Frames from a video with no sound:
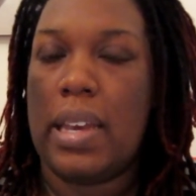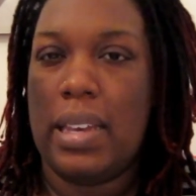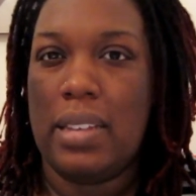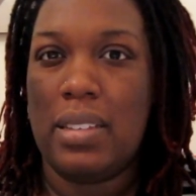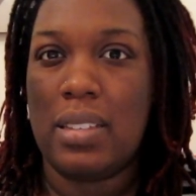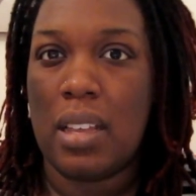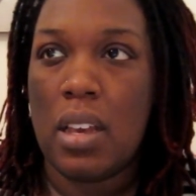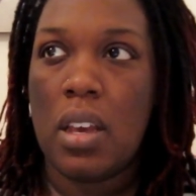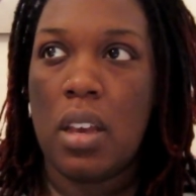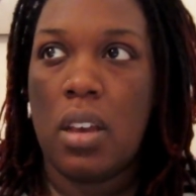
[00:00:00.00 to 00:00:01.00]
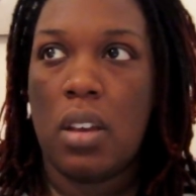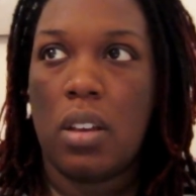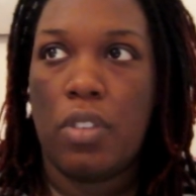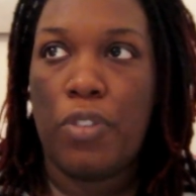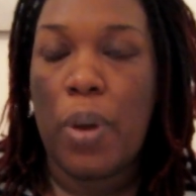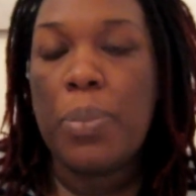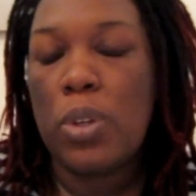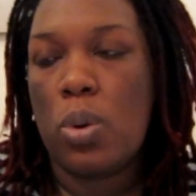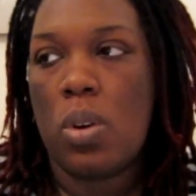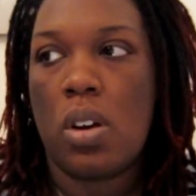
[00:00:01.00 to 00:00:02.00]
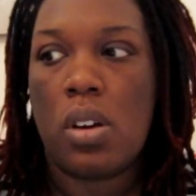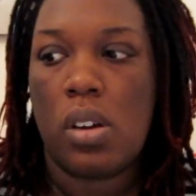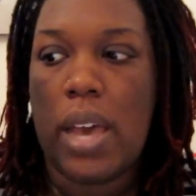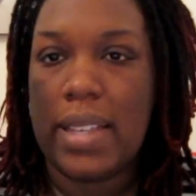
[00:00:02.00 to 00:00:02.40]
is, from your